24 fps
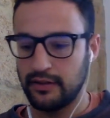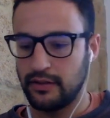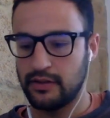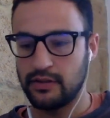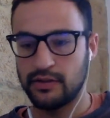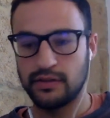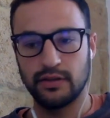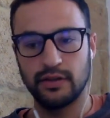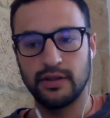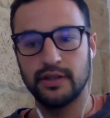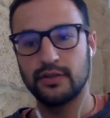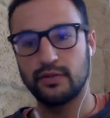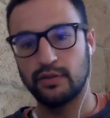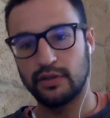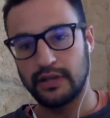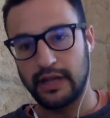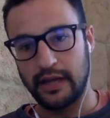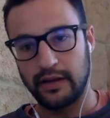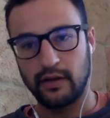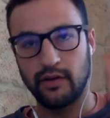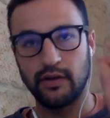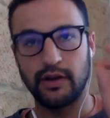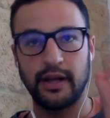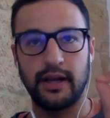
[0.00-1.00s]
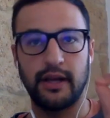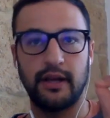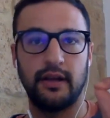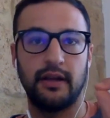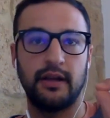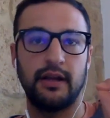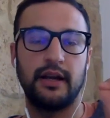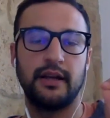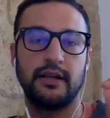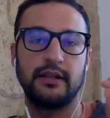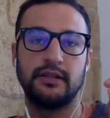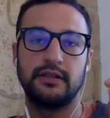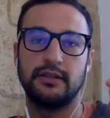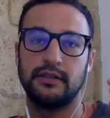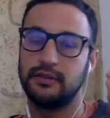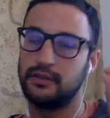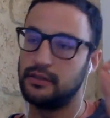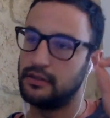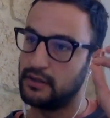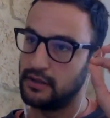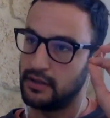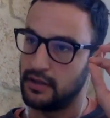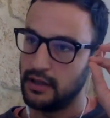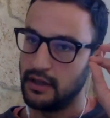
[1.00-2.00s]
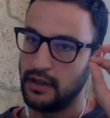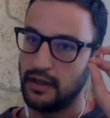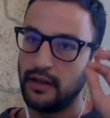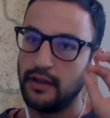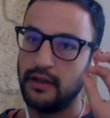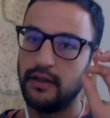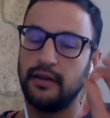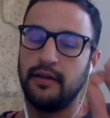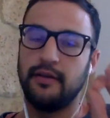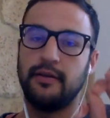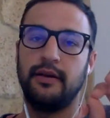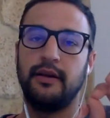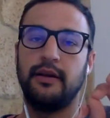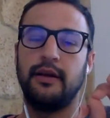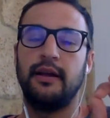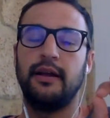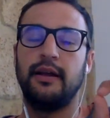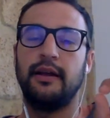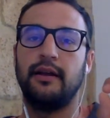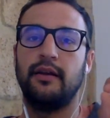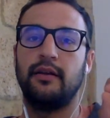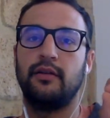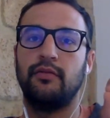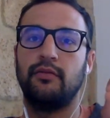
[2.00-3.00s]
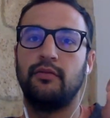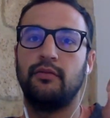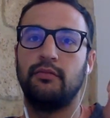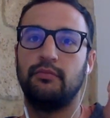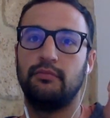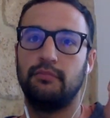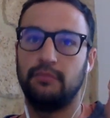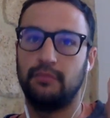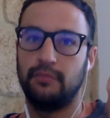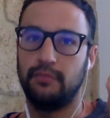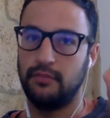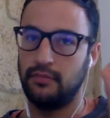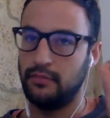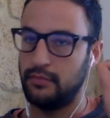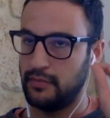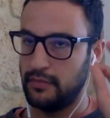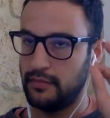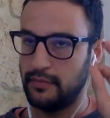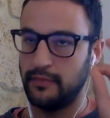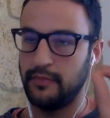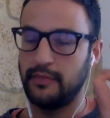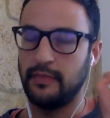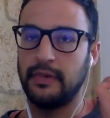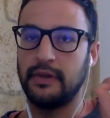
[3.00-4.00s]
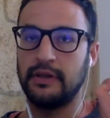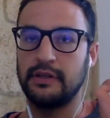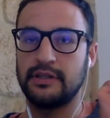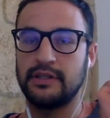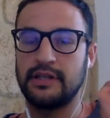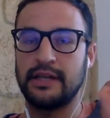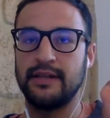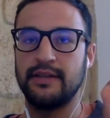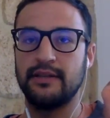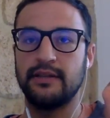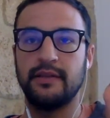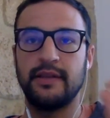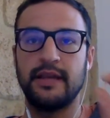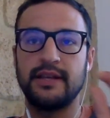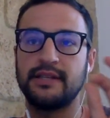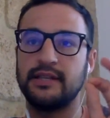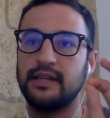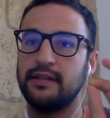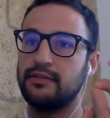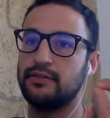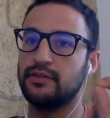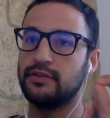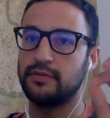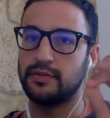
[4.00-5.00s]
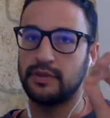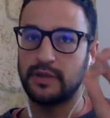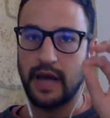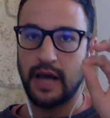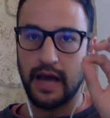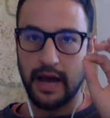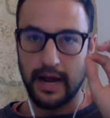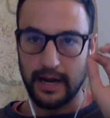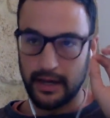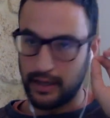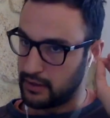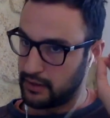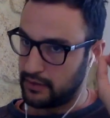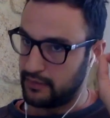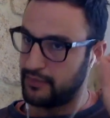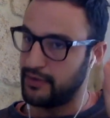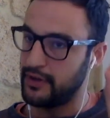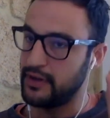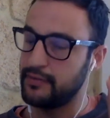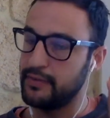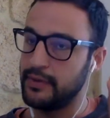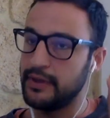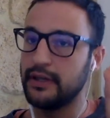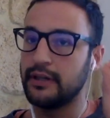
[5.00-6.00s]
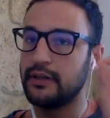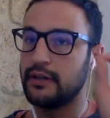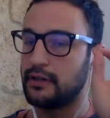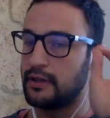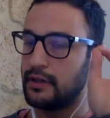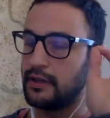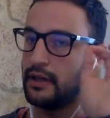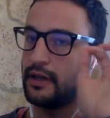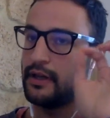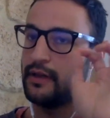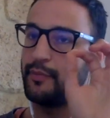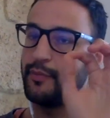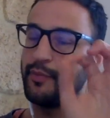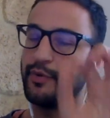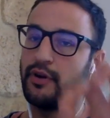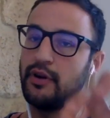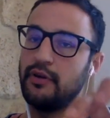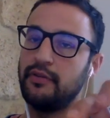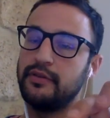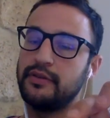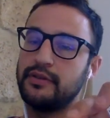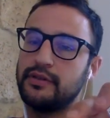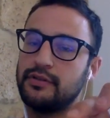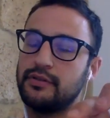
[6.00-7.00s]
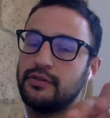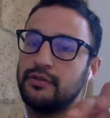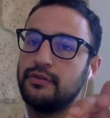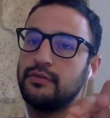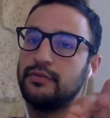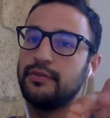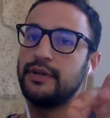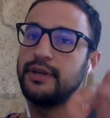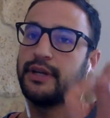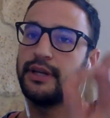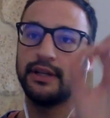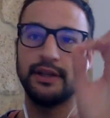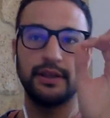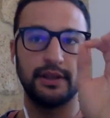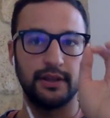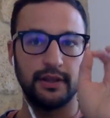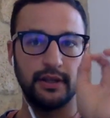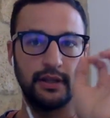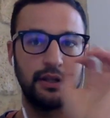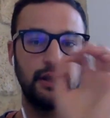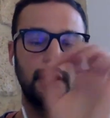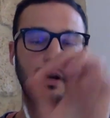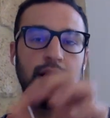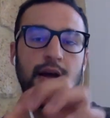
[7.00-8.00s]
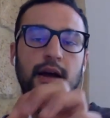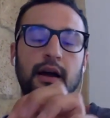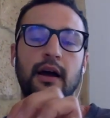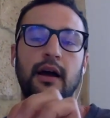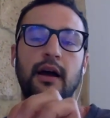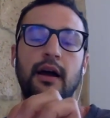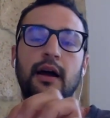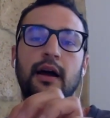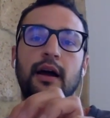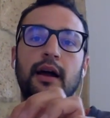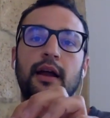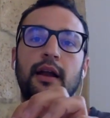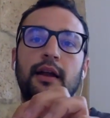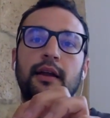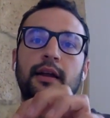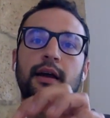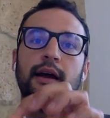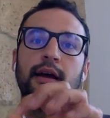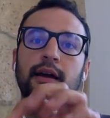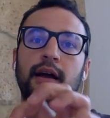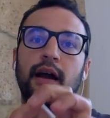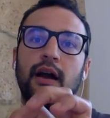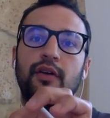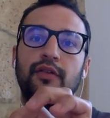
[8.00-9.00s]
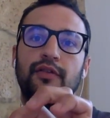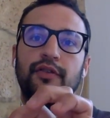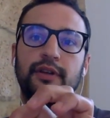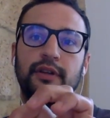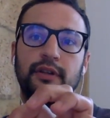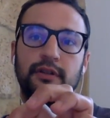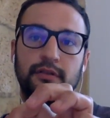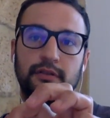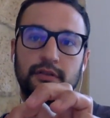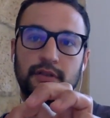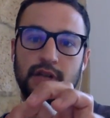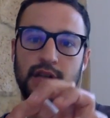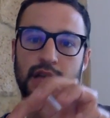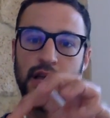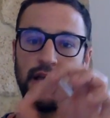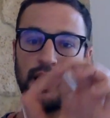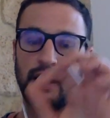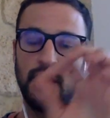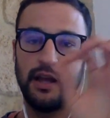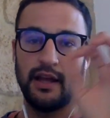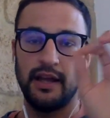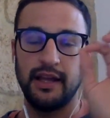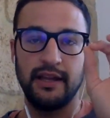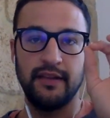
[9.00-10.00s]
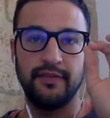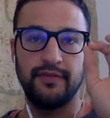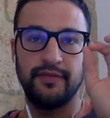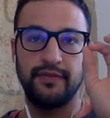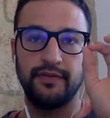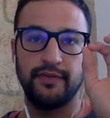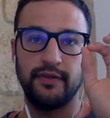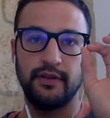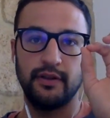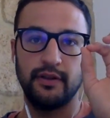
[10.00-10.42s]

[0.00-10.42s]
also, it was like, okay, guys, the symptoms are fever, problems to breathe, and coughing. If